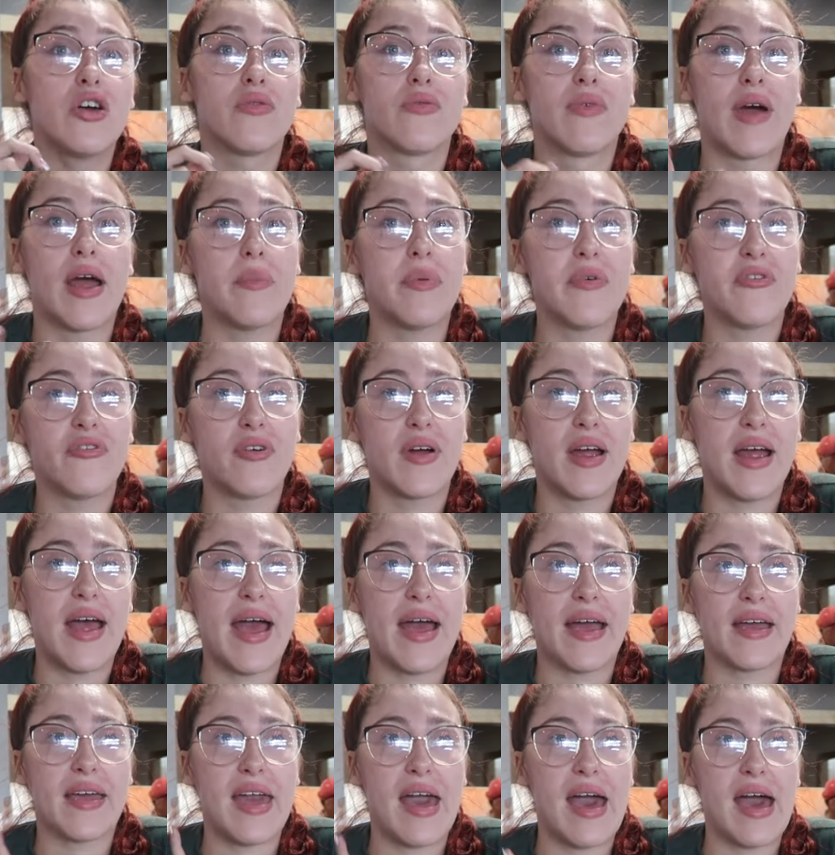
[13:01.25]
right before I
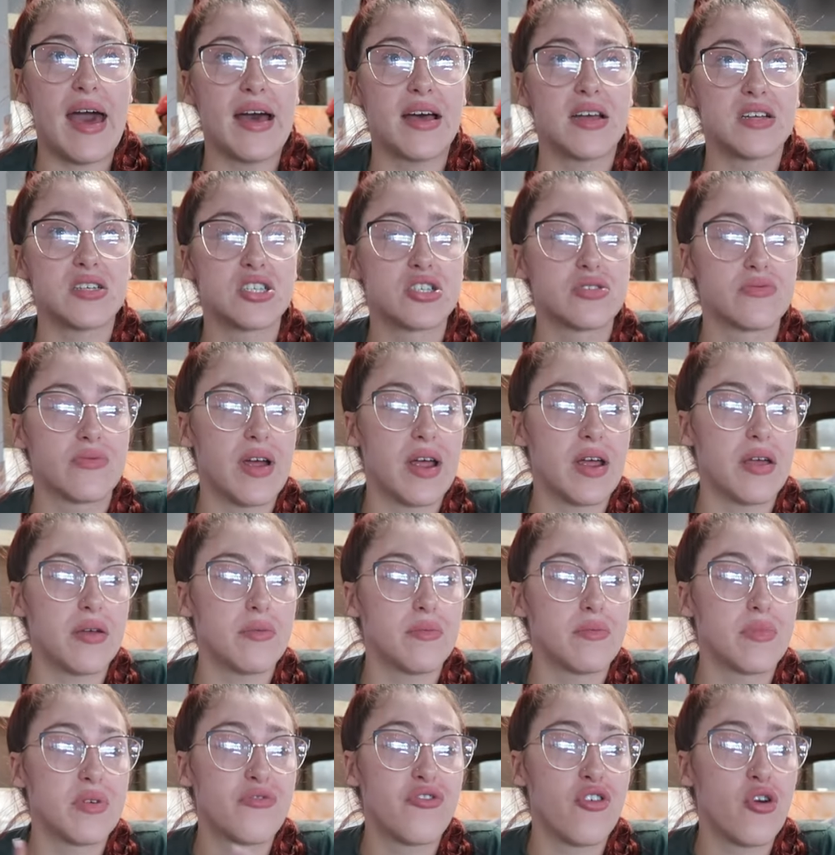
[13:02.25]
had Kash, right
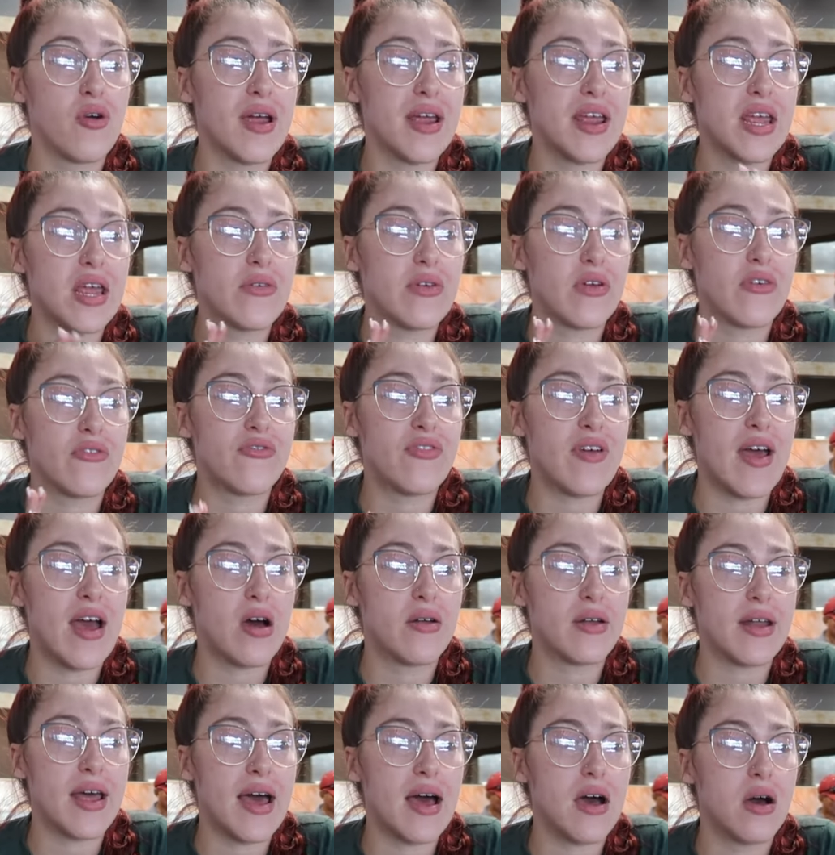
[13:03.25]
before I even
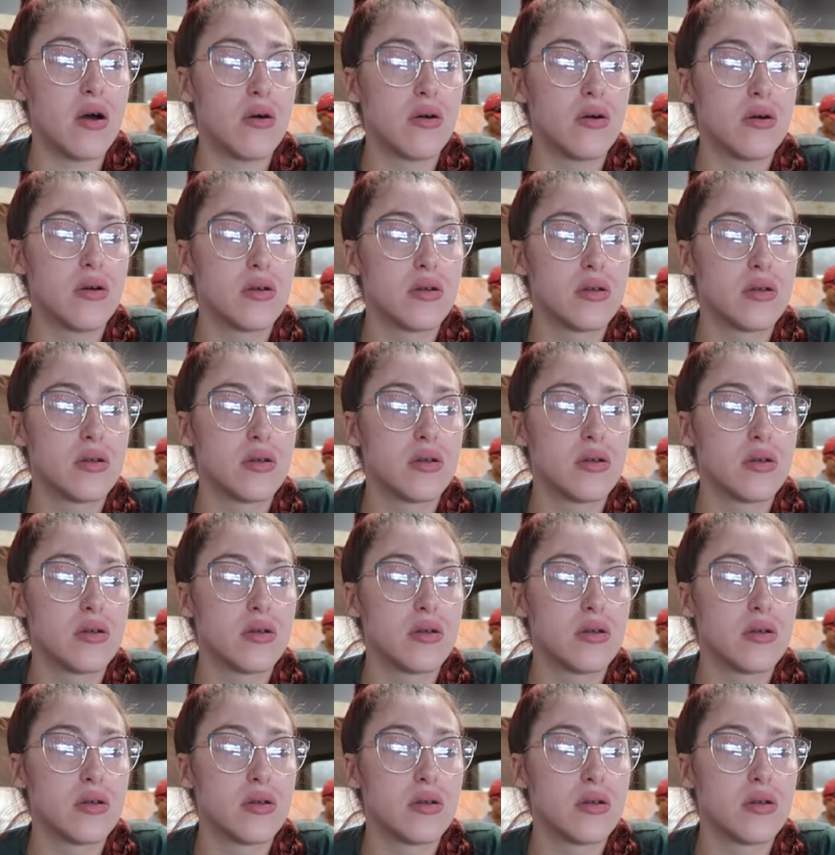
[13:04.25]
found out